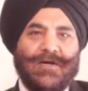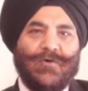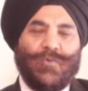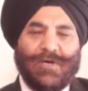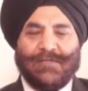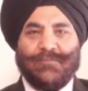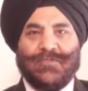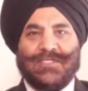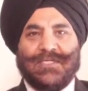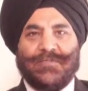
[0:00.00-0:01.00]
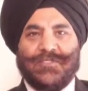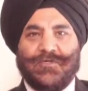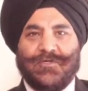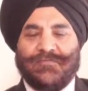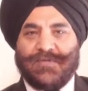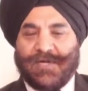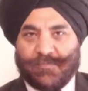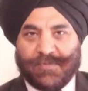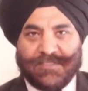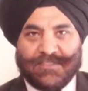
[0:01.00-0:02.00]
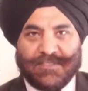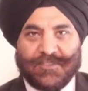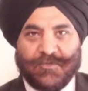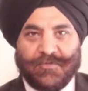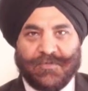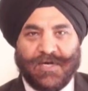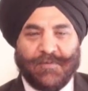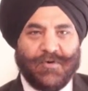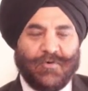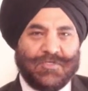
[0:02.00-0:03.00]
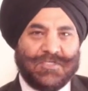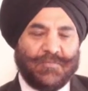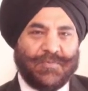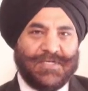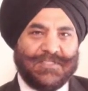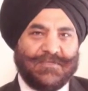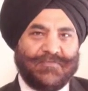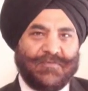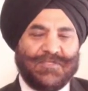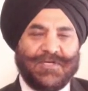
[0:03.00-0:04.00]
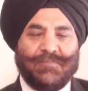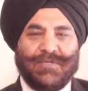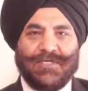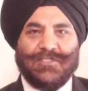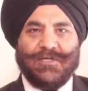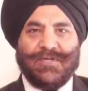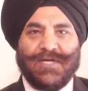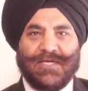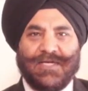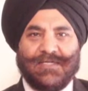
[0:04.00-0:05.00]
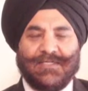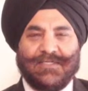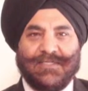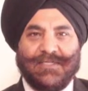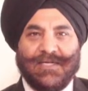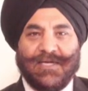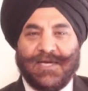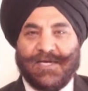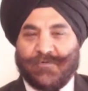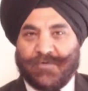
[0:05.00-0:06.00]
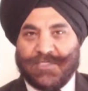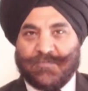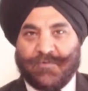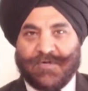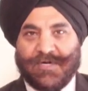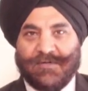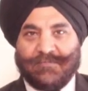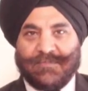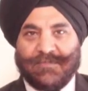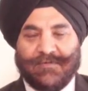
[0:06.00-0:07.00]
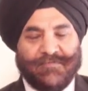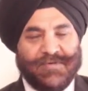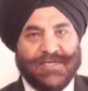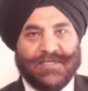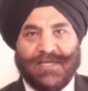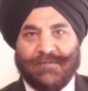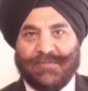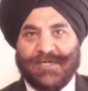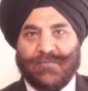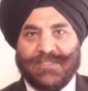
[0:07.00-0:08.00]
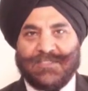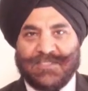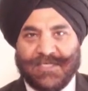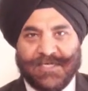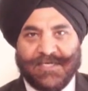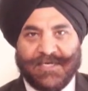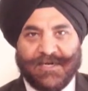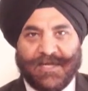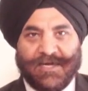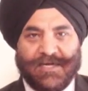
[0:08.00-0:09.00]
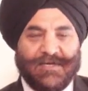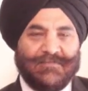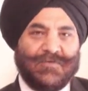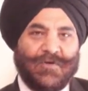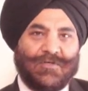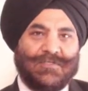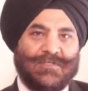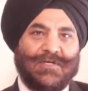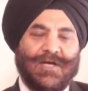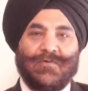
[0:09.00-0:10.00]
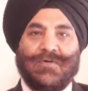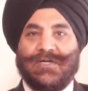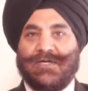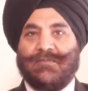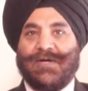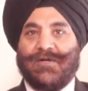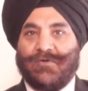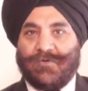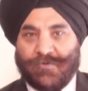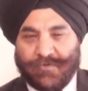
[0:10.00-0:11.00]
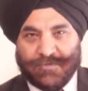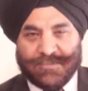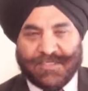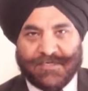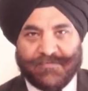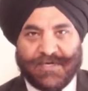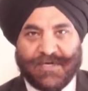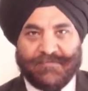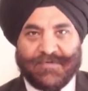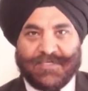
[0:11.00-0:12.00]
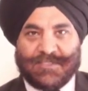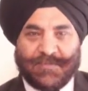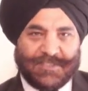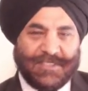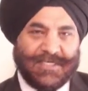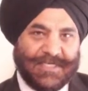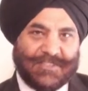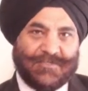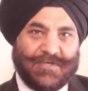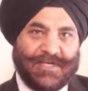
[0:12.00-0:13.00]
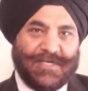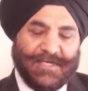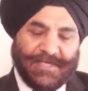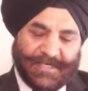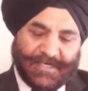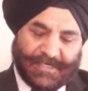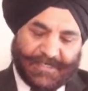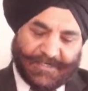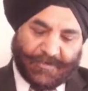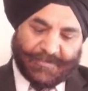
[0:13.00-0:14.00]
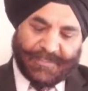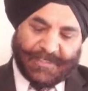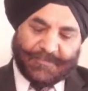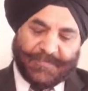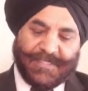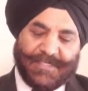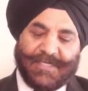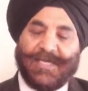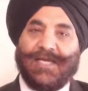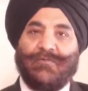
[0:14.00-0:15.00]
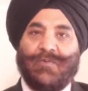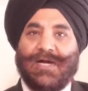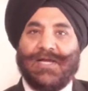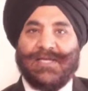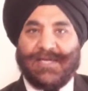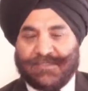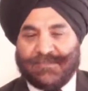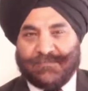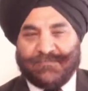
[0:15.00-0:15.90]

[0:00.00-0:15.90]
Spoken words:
Welcome to this episode of the Harpreet Singh Show. I'm your host Harpreet Singh from Surrey, British Columbia, Canada. In today's program, we collaborate with Cine and I have Dr. Arun Garg, my co-host, and we are having a special guest today, Dr. Lakshmi Y. Yatham.